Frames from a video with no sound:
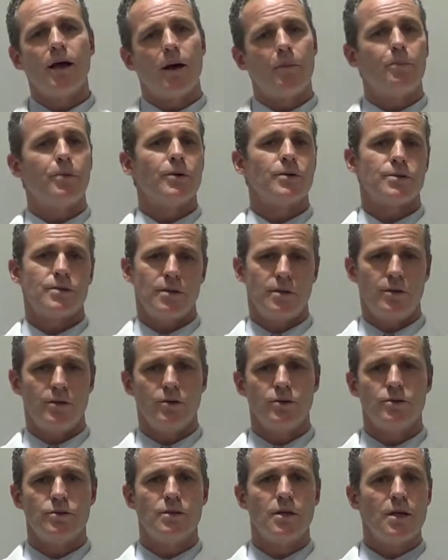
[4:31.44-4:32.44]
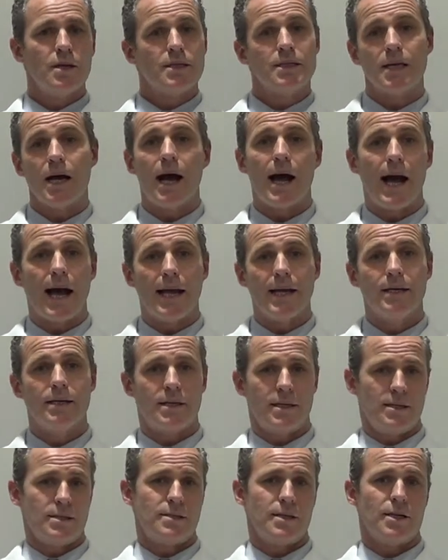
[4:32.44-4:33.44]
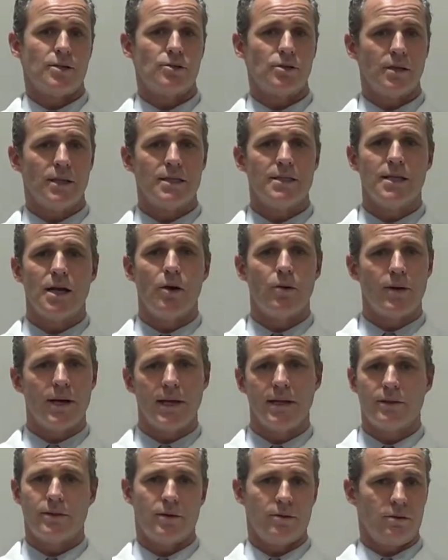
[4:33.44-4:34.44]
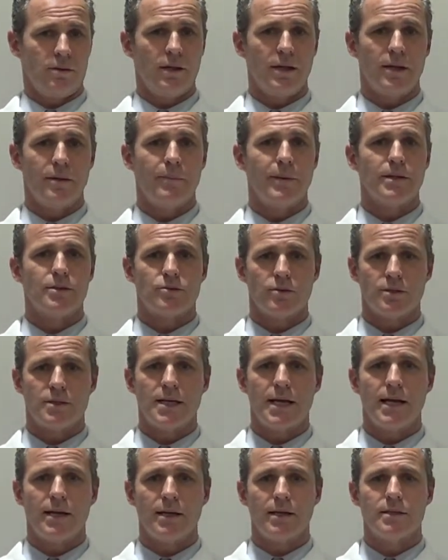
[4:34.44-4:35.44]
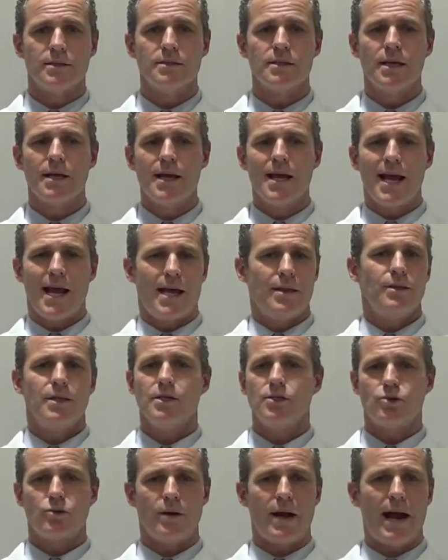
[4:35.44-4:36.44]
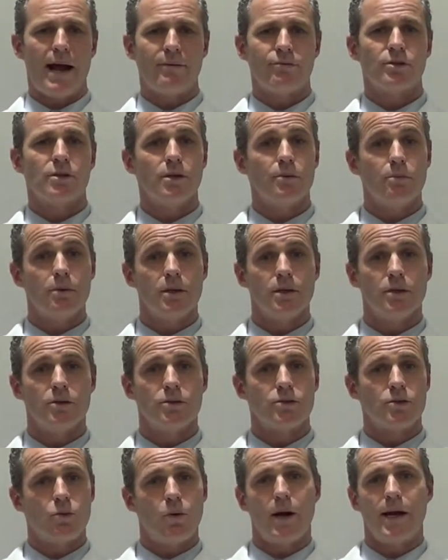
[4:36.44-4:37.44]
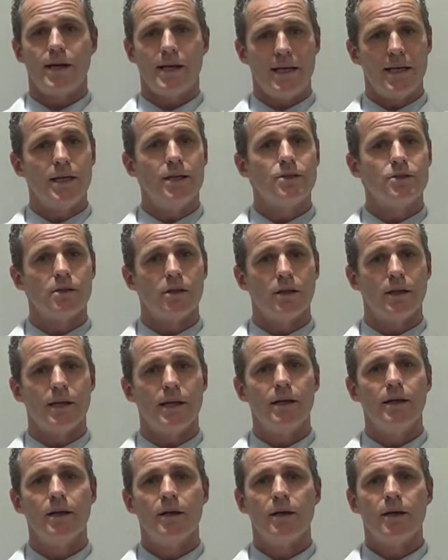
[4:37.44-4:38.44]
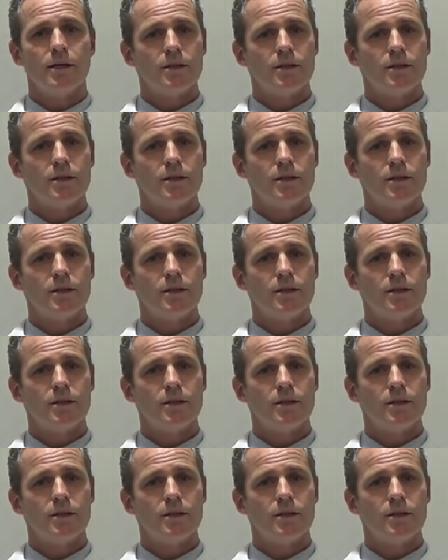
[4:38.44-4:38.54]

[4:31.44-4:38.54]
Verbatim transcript: a person who's died can essentially donate their ligaments or tendons and these grafts can be used quite easily